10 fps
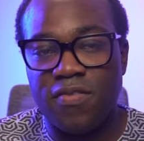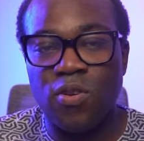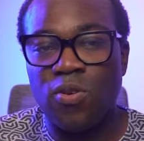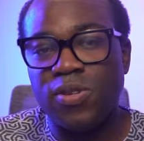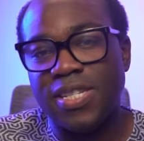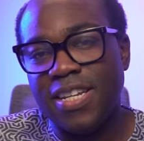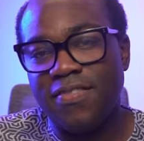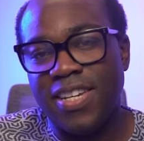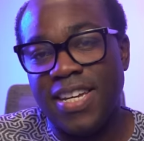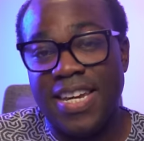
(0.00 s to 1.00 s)
of course
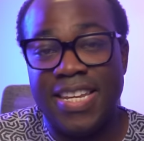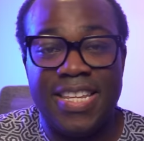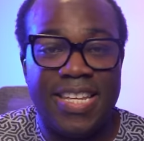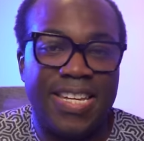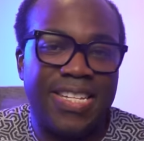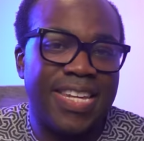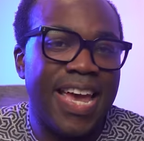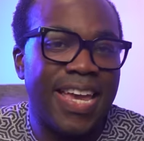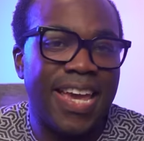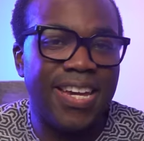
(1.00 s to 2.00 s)
living in the
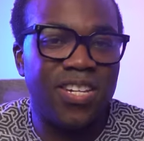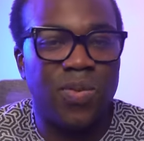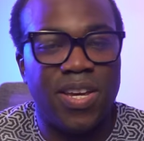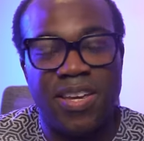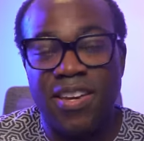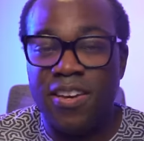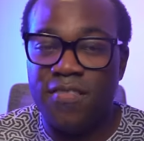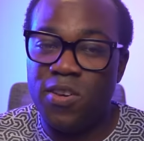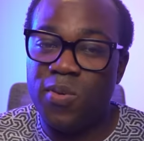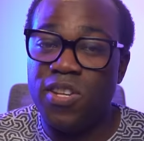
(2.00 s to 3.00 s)
tech age where
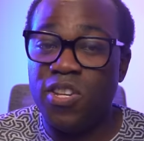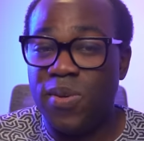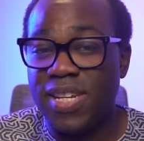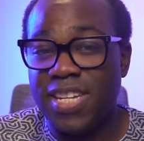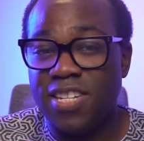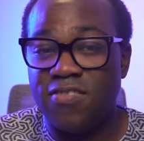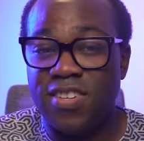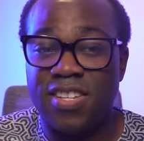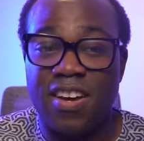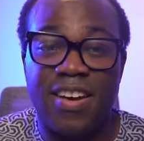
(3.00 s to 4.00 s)
fewer new
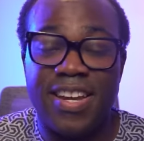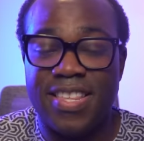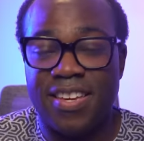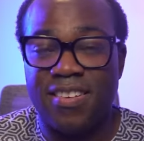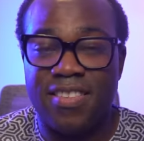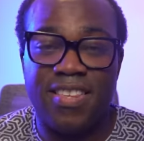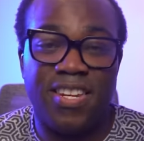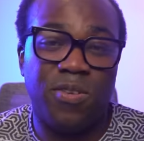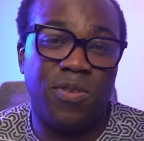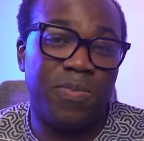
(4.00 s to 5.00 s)
accessories are anything other
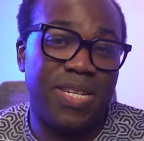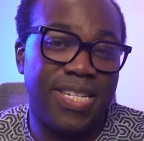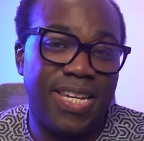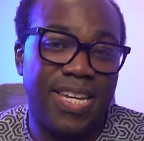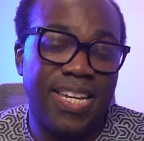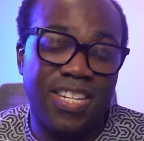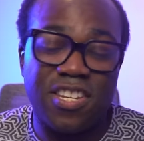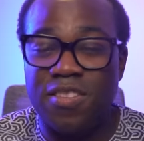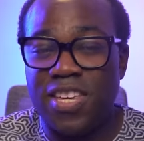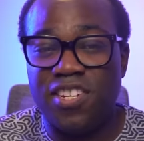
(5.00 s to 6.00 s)
than USB-C.
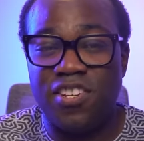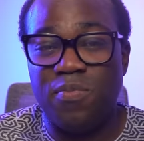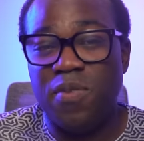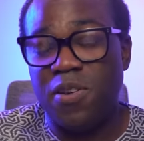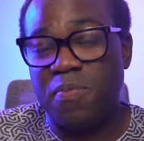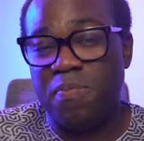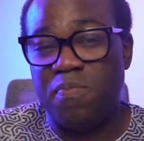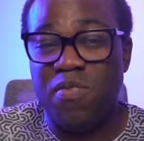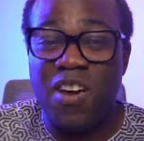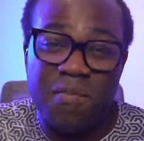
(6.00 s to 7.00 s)
So the issue might
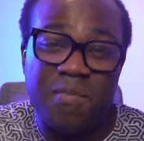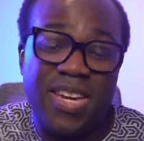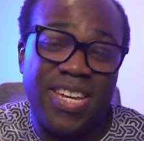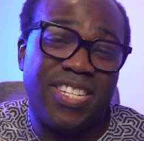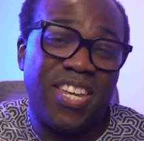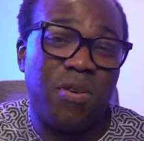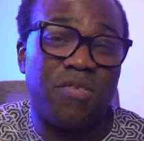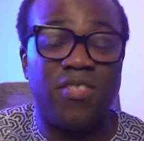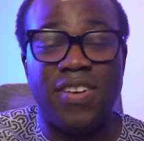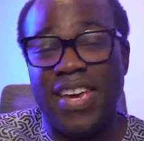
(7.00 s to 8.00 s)
not be so
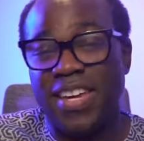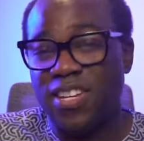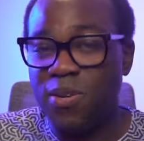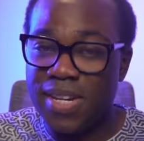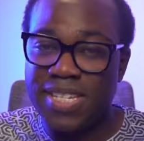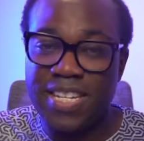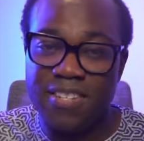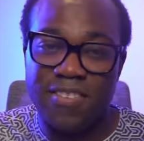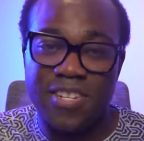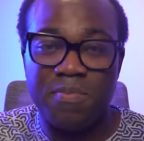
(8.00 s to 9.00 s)
if you're getting new
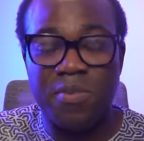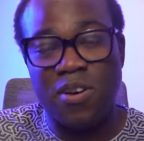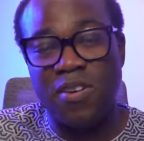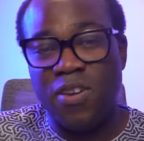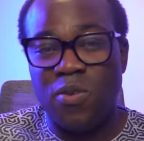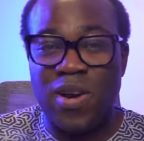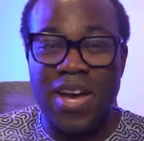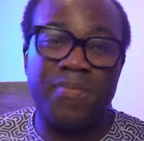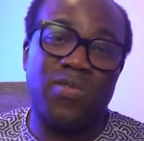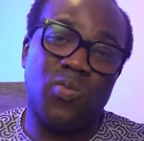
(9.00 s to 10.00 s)
accessories, but what
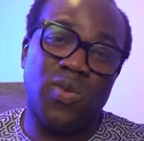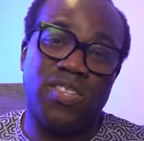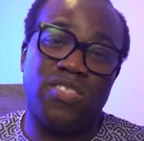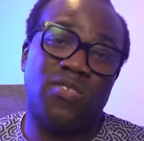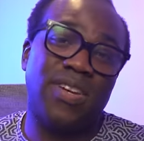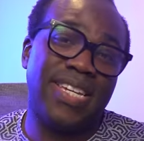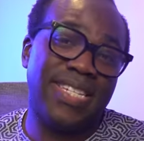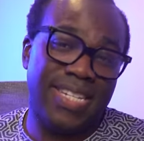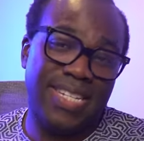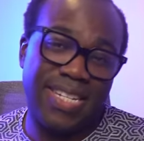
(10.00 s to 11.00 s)
happens with your
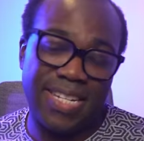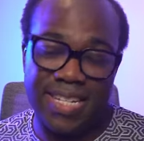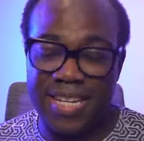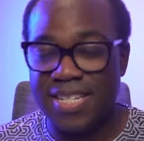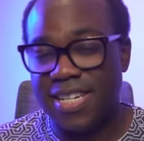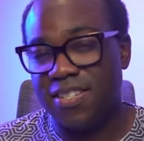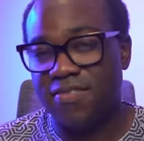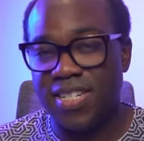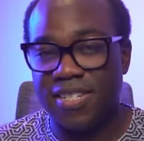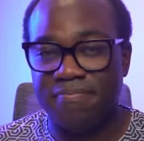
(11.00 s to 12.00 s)
existing
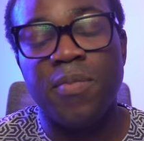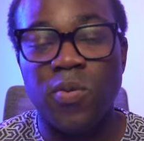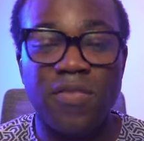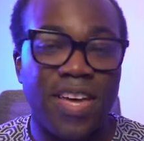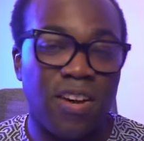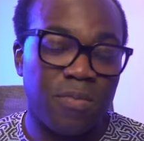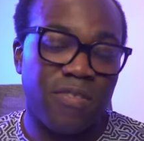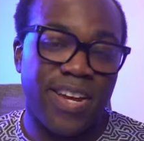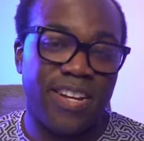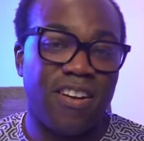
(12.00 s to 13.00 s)
accessories? But with that
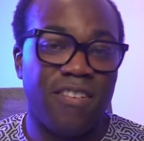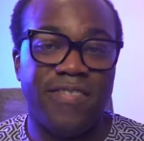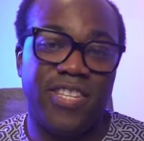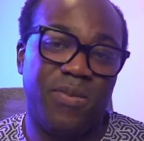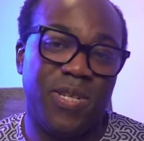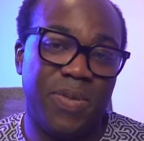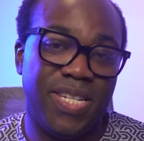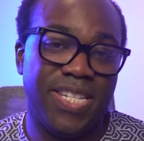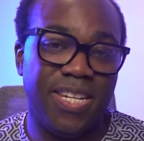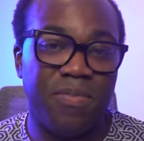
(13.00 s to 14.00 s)
upgrade of the
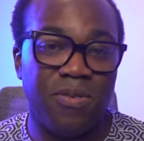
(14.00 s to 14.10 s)
USB-C